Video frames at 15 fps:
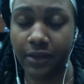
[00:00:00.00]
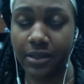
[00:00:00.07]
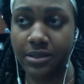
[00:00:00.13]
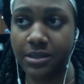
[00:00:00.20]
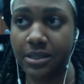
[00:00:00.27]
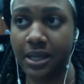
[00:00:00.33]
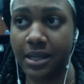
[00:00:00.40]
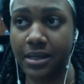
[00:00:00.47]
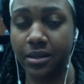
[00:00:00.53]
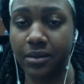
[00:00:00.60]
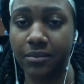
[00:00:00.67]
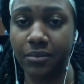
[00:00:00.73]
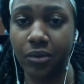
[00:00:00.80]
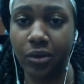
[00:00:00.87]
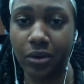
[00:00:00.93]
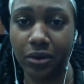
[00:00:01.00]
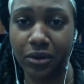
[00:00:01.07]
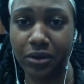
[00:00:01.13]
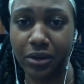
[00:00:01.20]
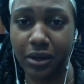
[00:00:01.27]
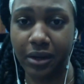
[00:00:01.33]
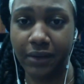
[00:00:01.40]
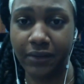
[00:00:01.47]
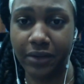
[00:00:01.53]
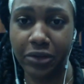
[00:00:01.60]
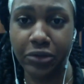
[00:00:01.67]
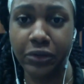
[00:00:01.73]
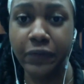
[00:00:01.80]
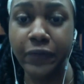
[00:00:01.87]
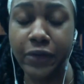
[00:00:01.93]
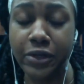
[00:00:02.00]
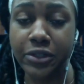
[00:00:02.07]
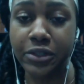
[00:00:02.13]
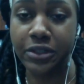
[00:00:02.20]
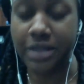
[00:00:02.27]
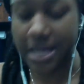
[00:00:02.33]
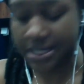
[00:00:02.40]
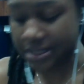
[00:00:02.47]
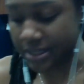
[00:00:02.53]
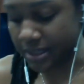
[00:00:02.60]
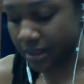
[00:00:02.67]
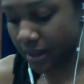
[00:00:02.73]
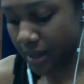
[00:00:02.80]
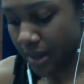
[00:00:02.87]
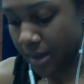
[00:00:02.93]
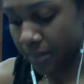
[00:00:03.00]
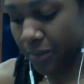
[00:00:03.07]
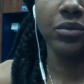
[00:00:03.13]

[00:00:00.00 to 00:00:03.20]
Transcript: it's kind of more of a universal lesson. But